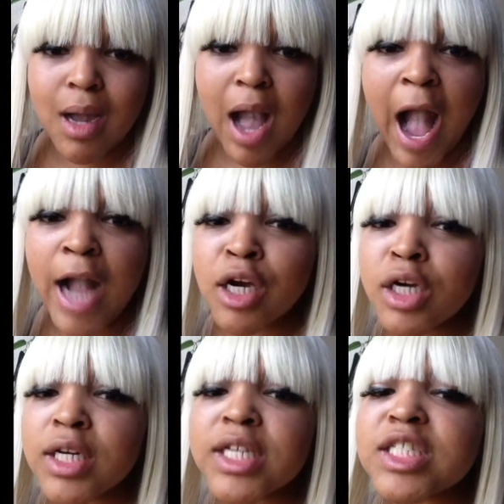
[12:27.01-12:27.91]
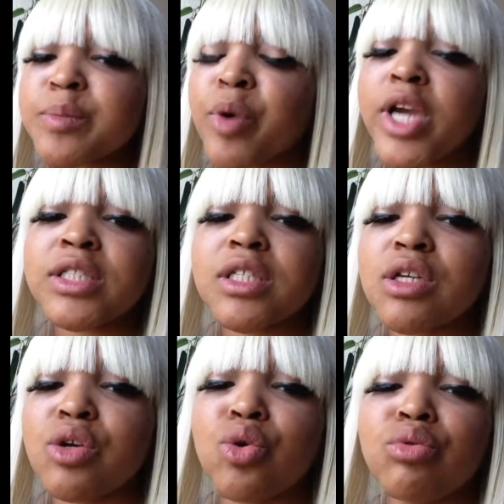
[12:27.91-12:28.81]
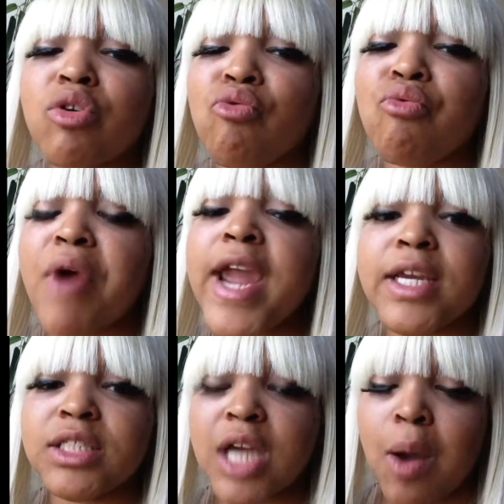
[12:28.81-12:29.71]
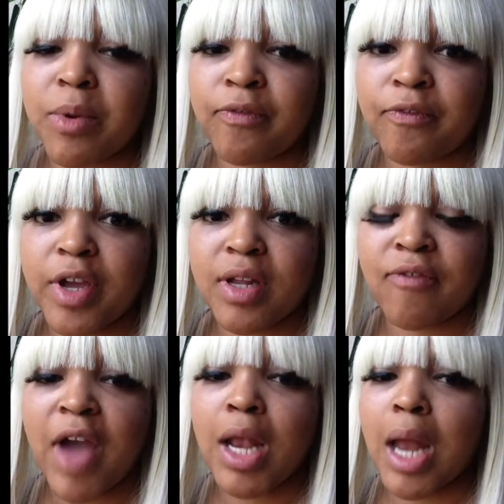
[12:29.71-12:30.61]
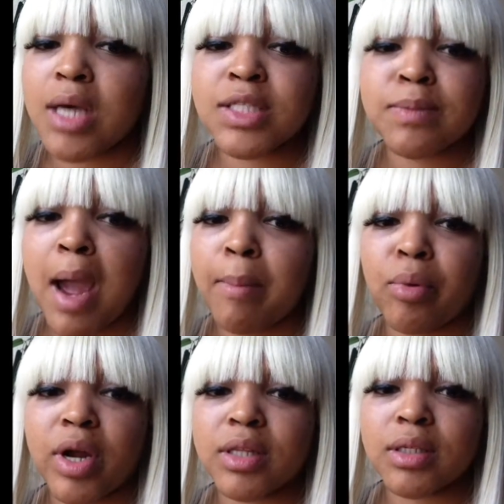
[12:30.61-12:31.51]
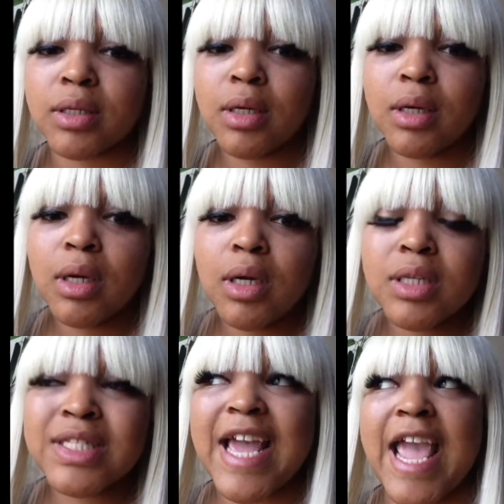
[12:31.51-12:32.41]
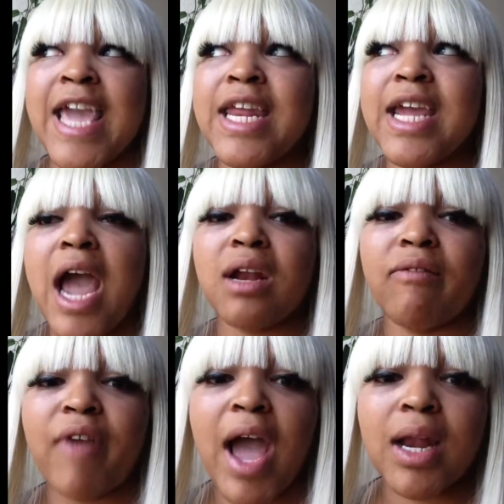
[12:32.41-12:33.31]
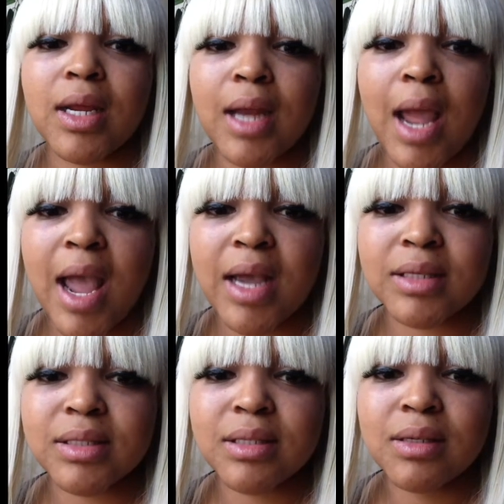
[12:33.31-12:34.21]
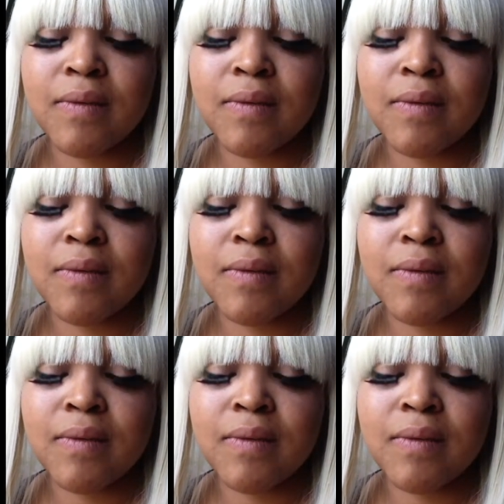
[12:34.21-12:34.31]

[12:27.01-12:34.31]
I couldn't express to you the rage I would feel if I lost my brother to any kind of violent act.